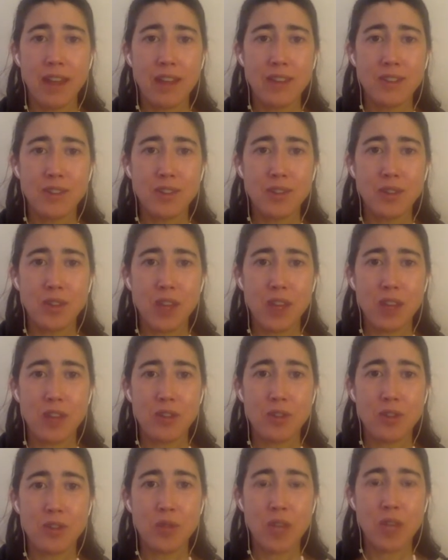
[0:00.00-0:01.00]
so that
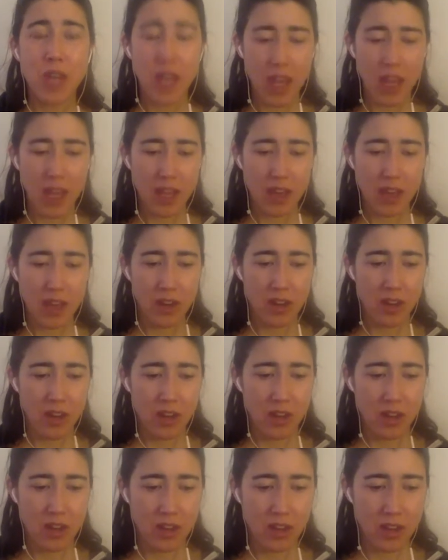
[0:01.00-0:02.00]
you can,
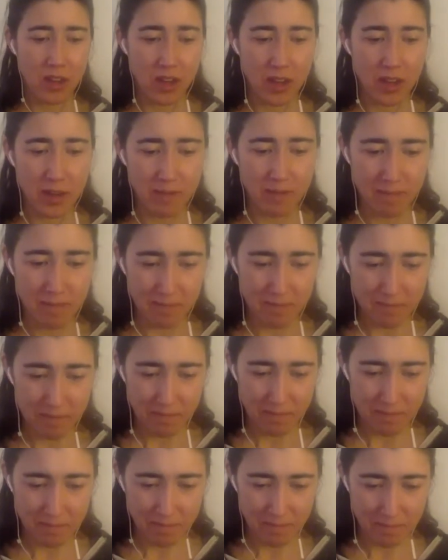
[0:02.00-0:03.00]

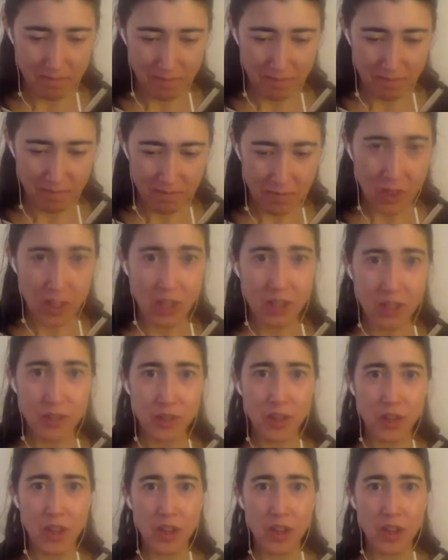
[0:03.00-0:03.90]
so